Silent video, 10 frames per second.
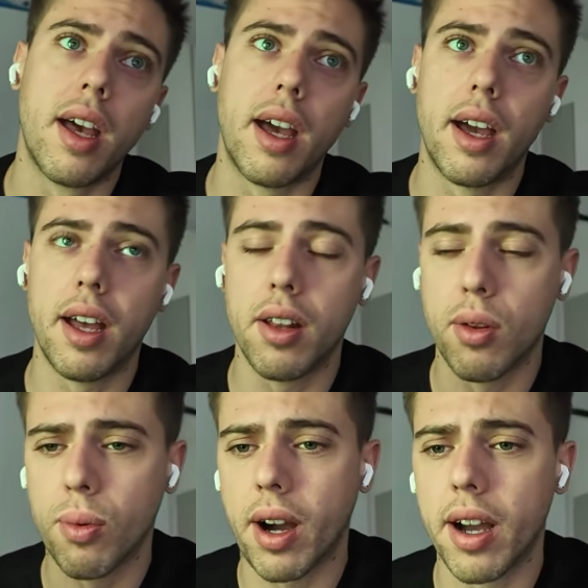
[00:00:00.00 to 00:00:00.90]
and
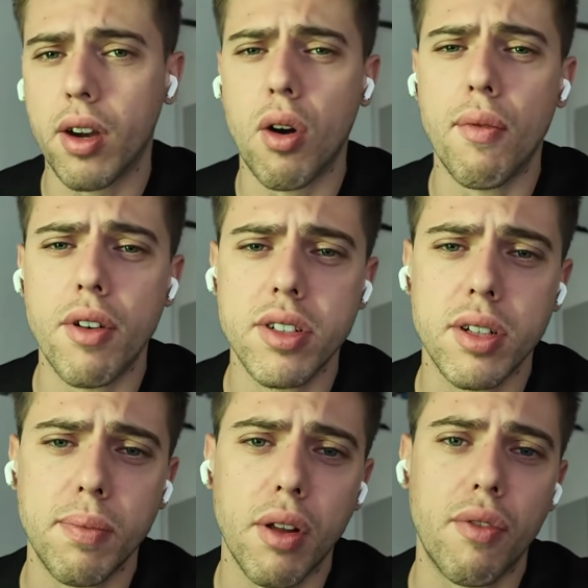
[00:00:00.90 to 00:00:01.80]
why
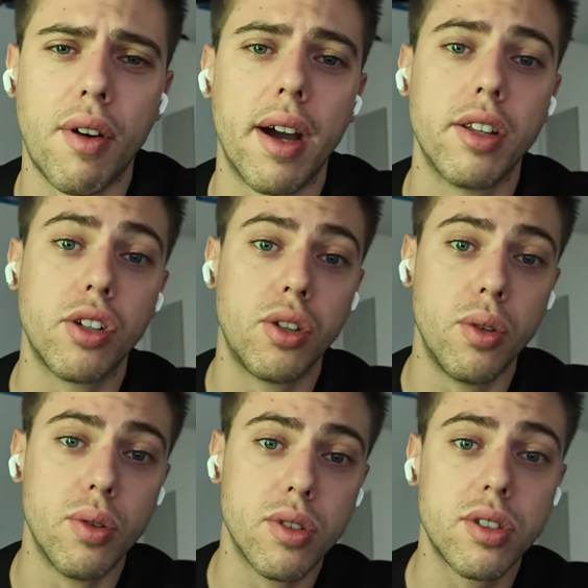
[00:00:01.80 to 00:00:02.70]
oversimplified
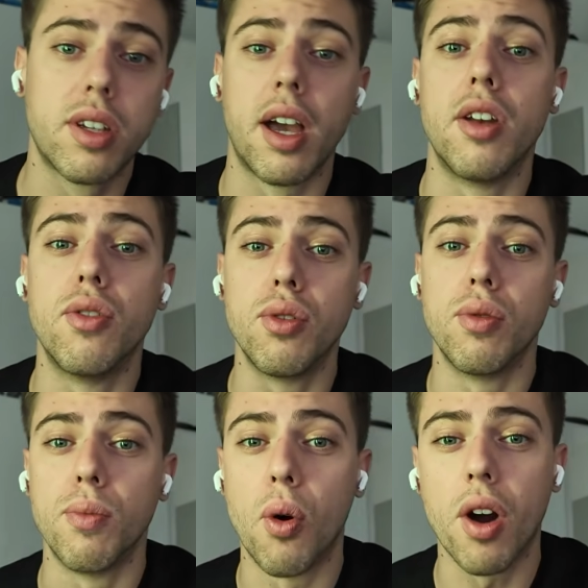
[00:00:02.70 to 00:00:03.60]
cues can
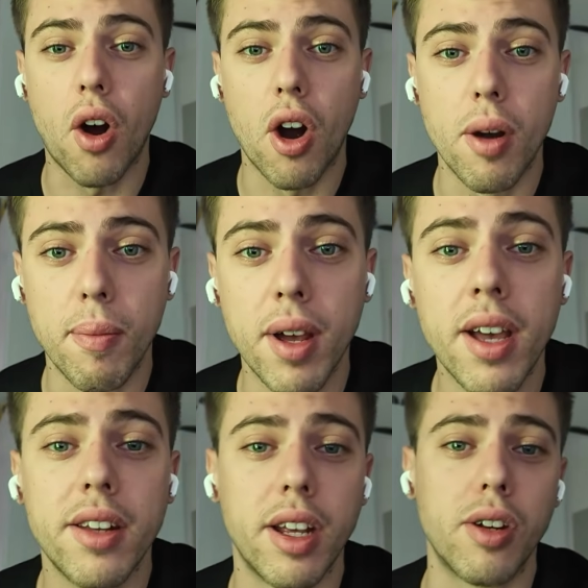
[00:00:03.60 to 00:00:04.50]
do more harm
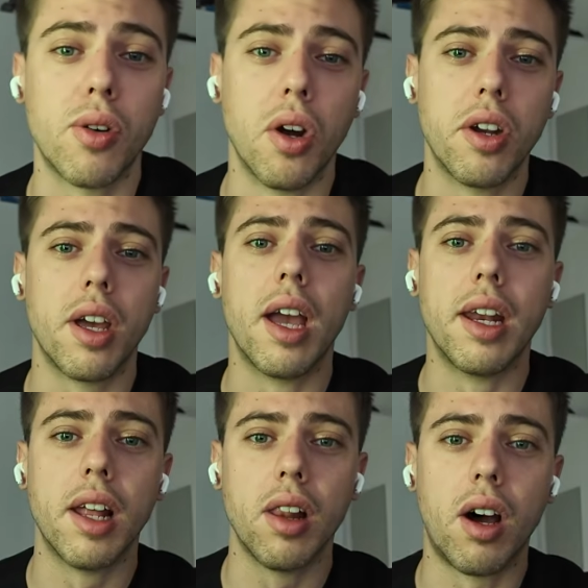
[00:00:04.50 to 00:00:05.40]
than good
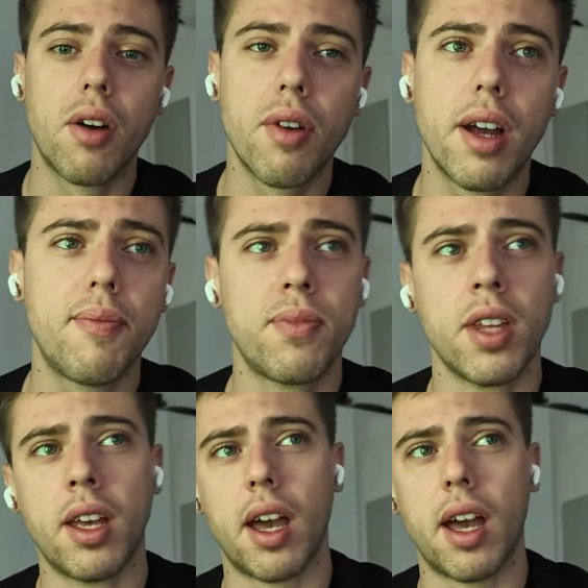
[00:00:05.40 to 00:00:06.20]
in the long run.